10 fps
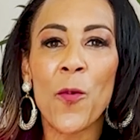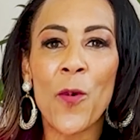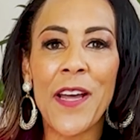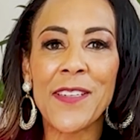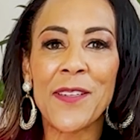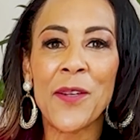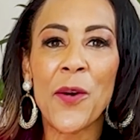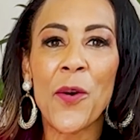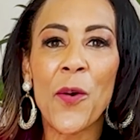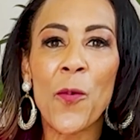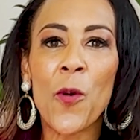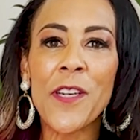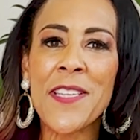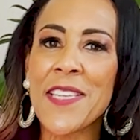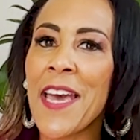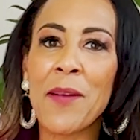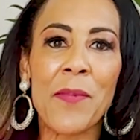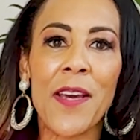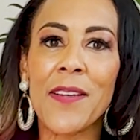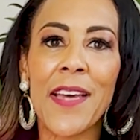1. What is
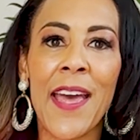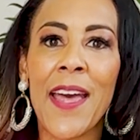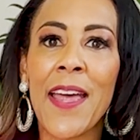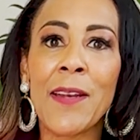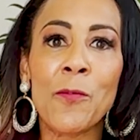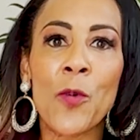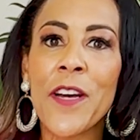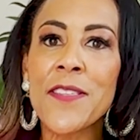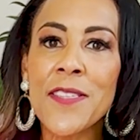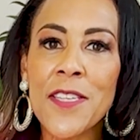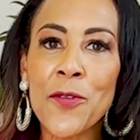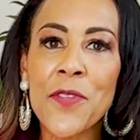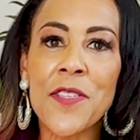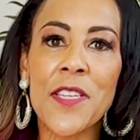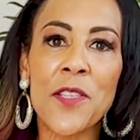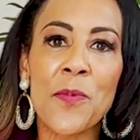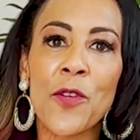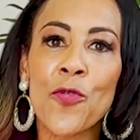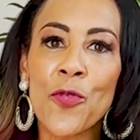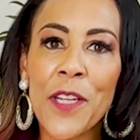ANMAC and why is the skills assessment
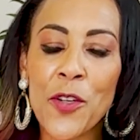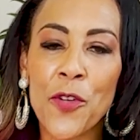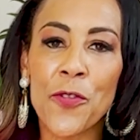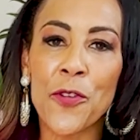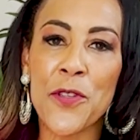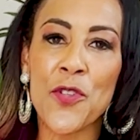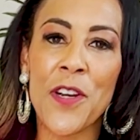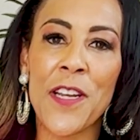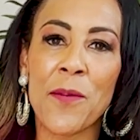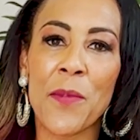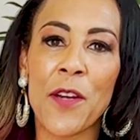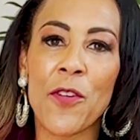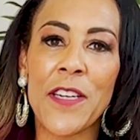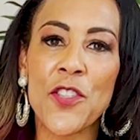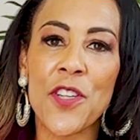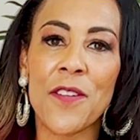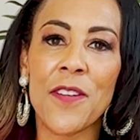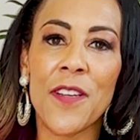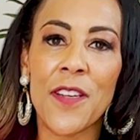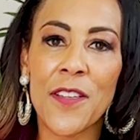critical for Australian migration?
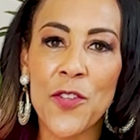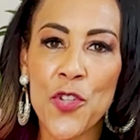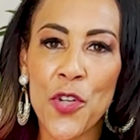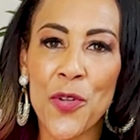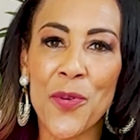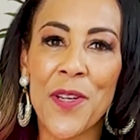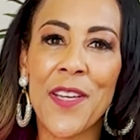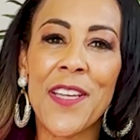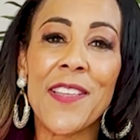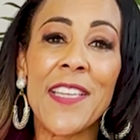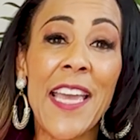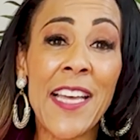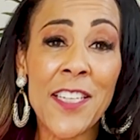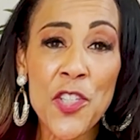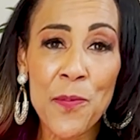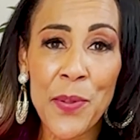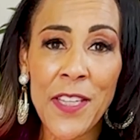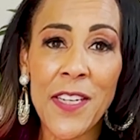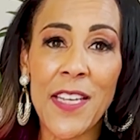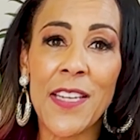2. The
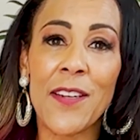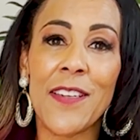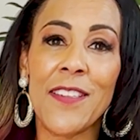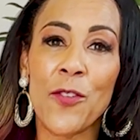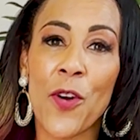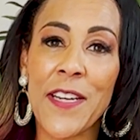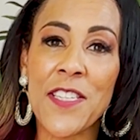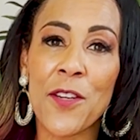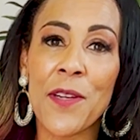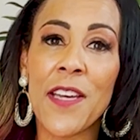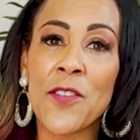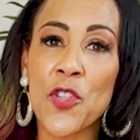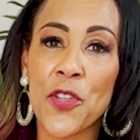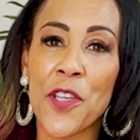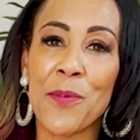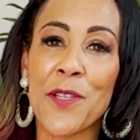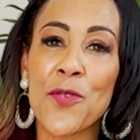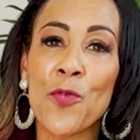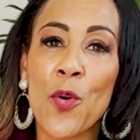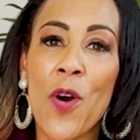eligibility criteria and
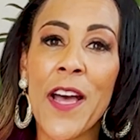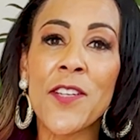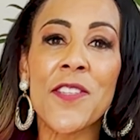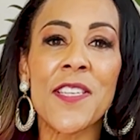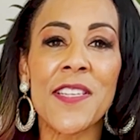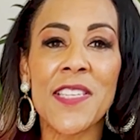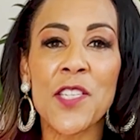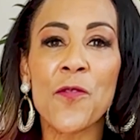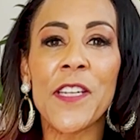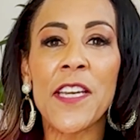documents required to successfully